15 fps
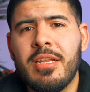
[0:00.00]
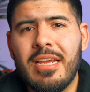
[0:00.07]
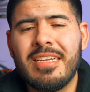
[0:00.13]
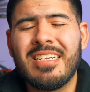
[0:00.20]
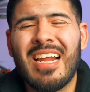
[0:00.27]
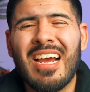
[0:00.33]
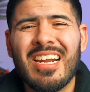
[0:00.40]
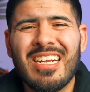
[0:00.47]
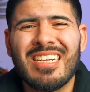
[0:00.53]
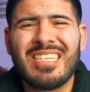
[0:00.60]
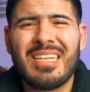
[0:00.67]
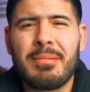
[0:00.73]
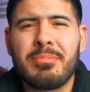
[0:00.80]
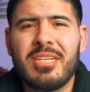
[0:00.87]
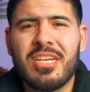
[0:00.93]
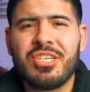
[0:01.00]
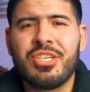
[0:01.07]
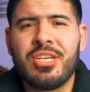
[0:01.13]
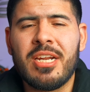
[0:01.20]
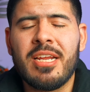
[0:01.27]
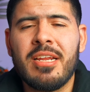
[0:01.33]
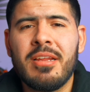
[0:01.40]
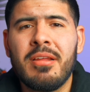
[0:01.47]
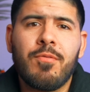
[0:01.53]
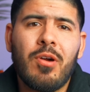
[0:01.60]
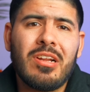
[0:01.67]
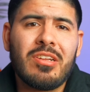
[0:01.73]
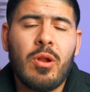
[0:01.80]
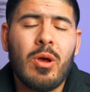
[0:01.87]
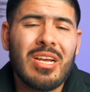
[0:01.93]
And he's not going to accept Section 8 for
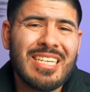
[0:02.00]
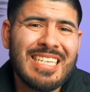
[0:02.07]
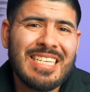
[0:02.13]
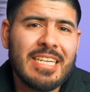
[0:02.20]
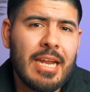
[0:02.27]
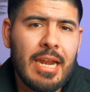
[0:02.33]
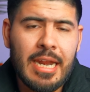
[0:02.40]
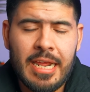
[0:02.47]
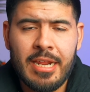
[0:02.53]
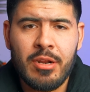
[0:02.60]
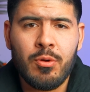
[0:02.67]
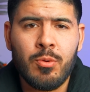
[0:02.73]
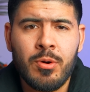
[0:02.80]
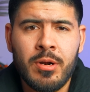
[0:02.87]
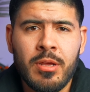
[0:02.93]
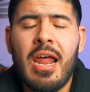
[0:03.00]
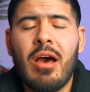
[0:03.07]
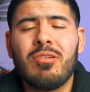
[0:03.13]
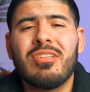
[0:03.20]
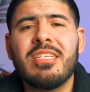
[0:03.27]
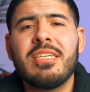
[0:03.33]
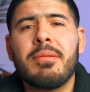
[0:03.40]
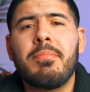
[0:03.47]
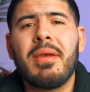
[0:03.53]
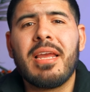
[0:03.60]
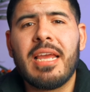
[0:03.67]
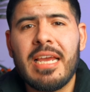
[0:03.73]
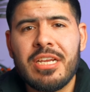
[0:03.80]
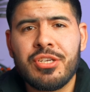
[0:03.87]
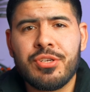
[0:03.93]
as long as he's a landlord. Now, this is a
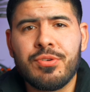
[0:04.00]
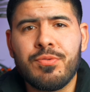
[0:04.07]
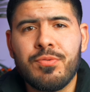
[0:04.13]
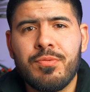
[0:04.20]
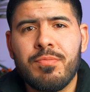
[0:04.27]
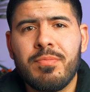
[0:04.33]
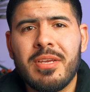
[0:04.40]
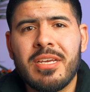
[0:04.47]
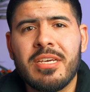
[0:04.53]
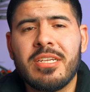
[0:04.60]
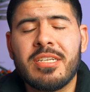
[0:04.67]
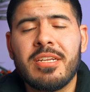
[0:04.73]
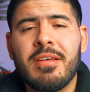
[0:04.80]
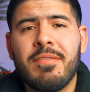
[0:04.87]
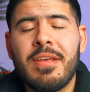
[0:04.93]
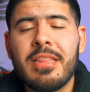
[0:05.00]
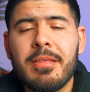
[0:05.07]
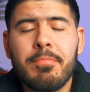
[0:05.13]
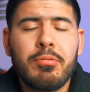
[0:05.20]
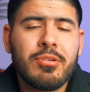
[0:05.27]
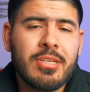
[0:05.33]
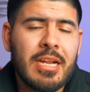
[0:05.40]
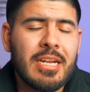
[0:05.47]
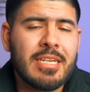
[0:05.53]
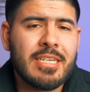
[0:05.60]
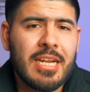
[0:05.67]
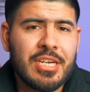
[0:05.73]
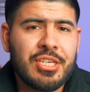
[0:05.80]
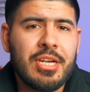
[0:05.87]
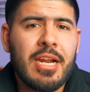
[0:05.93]
big issue because 50% of
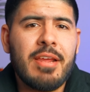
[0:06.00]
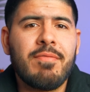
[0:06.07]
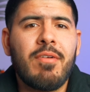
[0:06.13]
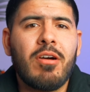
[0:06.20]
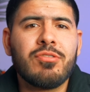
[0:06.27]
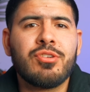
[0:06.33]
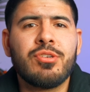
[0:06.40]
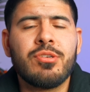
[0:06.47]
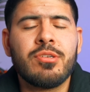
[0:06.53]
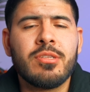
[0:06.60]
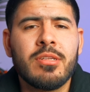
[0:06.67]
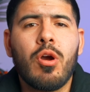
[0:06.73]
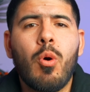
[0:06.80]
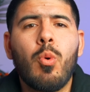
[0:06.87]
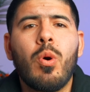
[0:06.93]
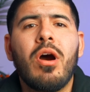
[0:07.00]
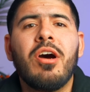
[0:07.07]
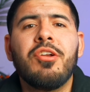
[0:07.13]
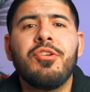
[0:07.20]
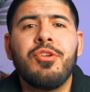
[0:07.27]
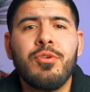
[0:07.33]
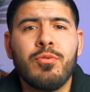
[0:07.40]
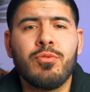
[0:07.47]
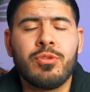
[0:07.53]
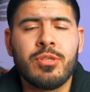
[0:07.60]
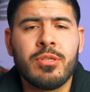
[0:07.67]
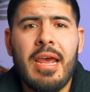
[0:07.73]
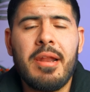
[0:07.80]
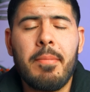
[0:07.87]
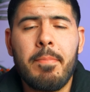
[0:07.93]
Section 8 vouchers go
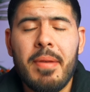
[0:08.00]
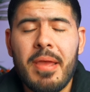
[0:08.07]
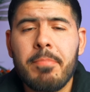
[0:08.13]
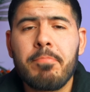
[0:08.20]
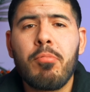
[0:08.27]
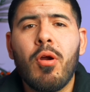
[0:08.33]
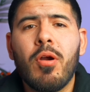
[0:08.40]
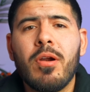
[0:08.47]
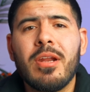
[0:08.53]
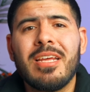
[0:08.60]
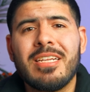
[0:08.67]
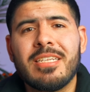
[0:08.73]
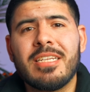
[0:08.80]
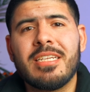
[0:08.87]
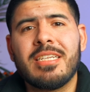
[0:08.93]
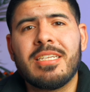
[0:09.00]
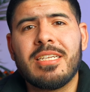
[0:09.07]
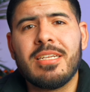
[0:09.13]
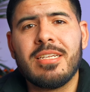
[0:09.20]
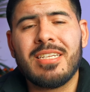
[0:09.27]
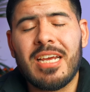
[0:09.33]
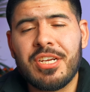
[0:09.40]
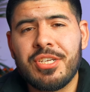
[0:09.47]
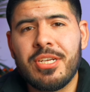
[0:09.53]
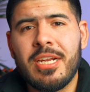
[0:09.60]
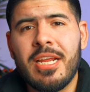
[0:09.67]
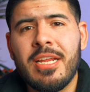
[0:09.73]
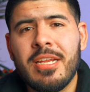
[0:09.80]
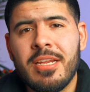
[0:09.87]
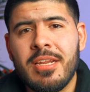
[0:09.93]
unused. And a big part is this Section
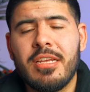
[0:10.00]
8